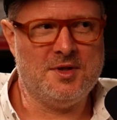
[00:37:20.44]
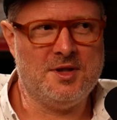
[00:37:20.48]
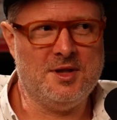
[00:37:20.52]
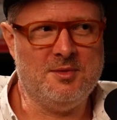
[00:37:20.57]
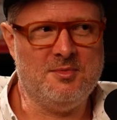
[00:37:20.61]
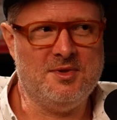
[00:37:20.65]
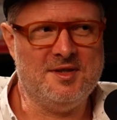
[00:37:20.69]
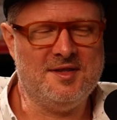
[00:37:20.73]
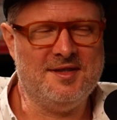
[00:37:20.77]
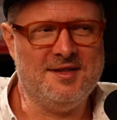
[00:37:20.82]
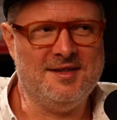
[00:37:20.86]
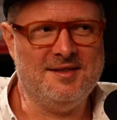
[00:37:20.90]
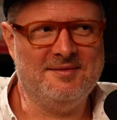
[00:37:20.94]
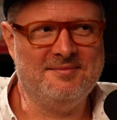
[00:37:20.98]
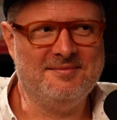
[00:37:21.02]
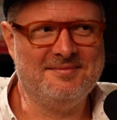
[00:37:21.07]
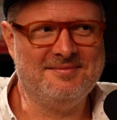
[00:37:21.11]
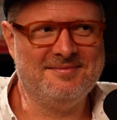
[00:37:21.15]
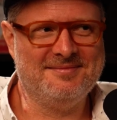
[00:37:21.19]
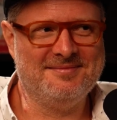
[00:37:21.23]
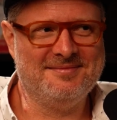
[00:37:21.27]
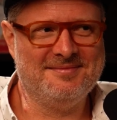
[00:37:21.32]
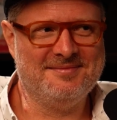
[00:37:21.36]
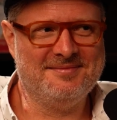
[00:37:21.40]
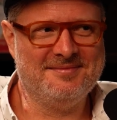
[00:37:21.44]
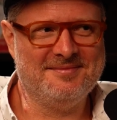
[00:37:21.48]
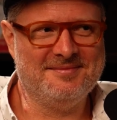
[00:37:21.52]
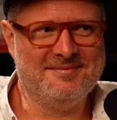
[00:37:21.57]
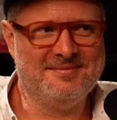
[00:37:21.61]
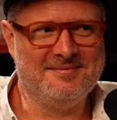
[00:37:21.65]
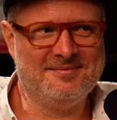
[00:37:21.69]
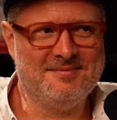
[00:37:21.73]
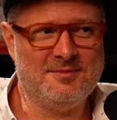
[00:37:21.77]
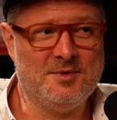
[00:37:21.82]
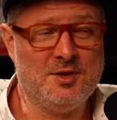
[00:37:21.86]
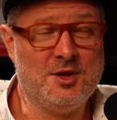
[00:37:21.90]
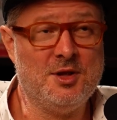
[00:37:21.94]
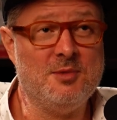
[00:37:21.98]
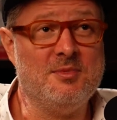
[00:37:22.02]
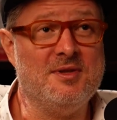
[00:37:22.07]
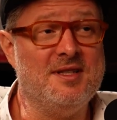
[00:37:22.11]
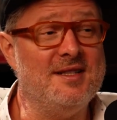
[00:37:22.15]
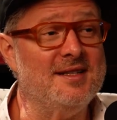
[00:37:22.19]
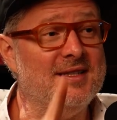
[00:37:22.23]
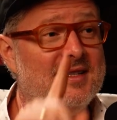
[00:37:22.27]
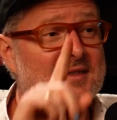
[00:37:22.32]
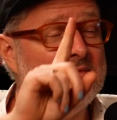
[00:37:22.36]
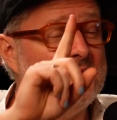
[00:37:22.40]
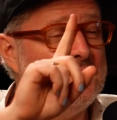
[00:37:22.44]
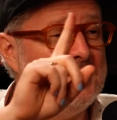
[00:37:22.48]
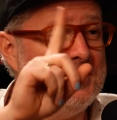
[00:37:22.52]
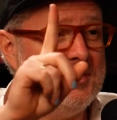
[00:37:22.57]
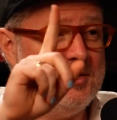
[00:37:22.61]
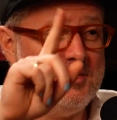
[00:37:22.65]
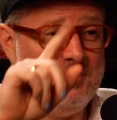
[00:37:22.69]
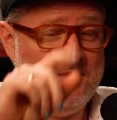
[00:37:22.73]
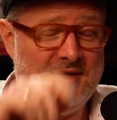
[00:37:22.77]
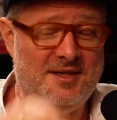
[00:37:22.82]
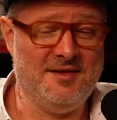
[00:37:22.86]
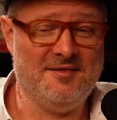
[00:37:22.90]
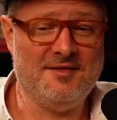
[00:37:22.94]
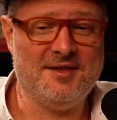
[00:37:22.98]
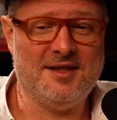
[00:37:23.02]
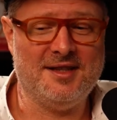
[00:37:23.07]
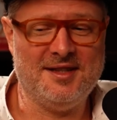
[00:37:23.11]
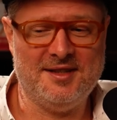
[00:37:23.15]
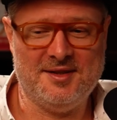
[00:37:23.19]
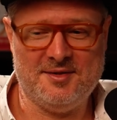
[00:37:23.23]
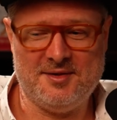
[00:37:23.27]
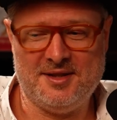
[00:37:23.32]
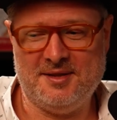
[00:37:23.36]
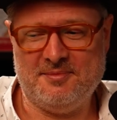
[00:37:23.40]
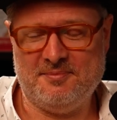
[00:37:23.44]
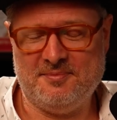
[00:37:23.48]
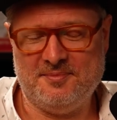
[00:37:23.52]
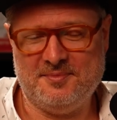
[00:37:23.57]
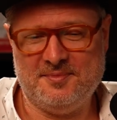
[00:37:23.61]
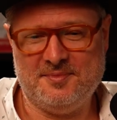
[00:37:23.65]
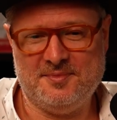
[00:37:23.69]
TBC. TBD, to be defined, right?